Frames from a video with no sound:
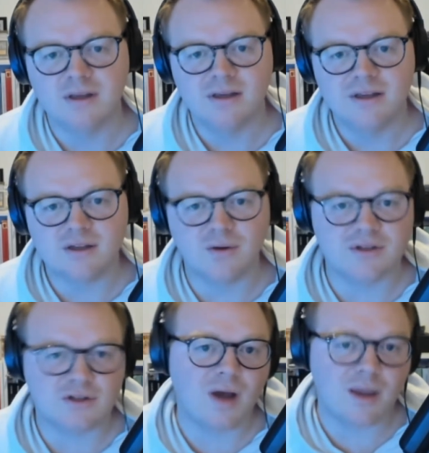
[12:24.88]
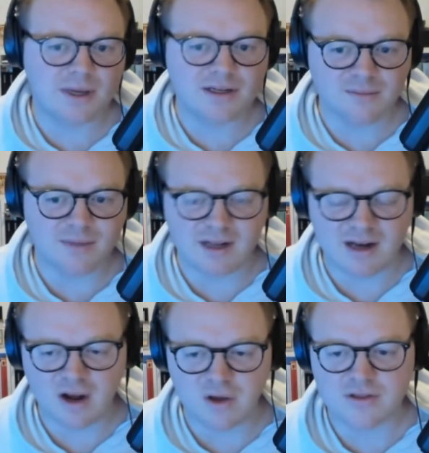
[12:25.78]
So I beat them, but then
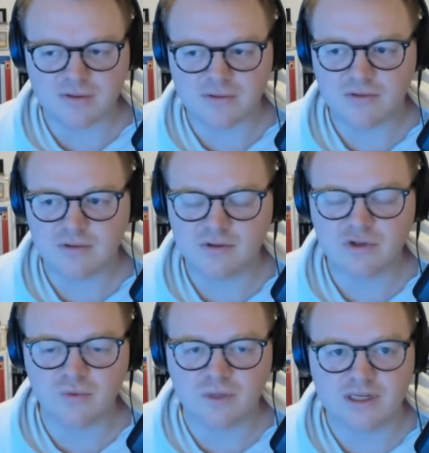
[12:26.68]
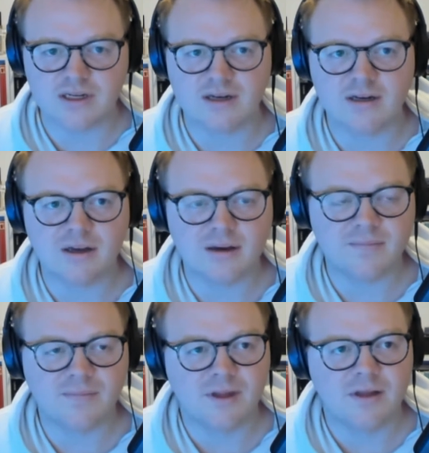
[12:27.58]
I lost to Reed and
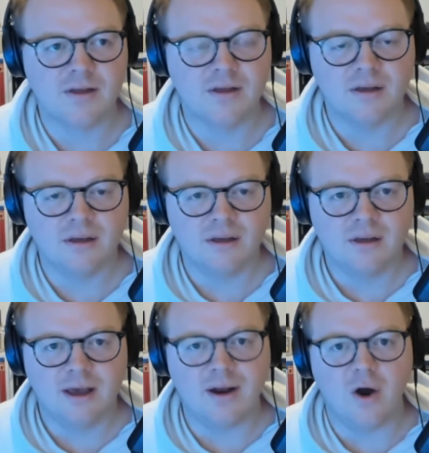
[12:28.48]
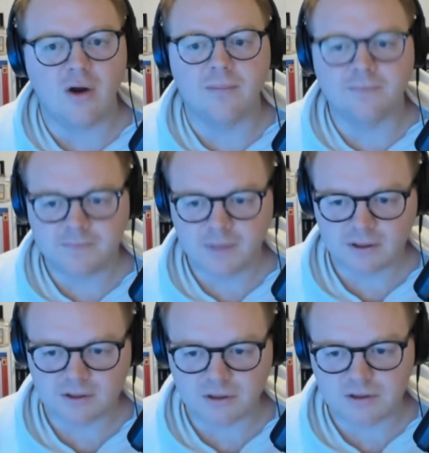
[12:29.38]
Autumn. I
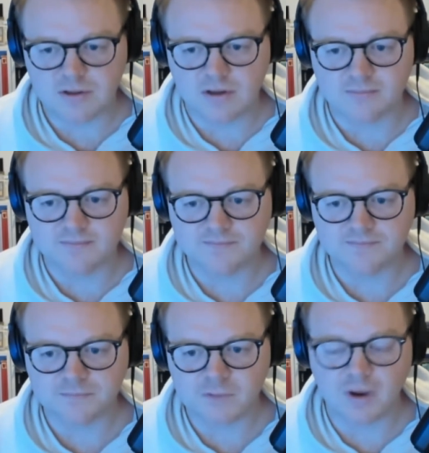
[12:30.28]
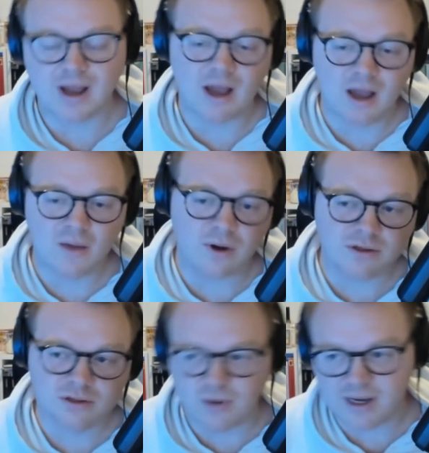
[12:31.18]
also lost to Autumn. So I
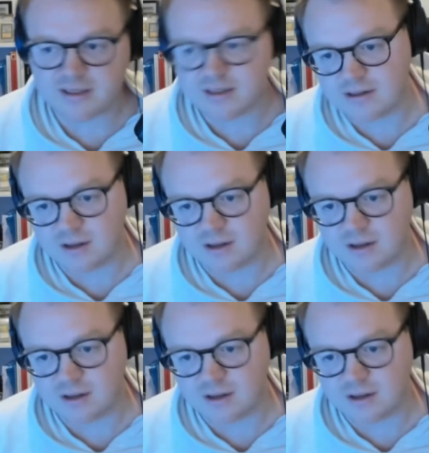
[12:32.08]
won twice and lost.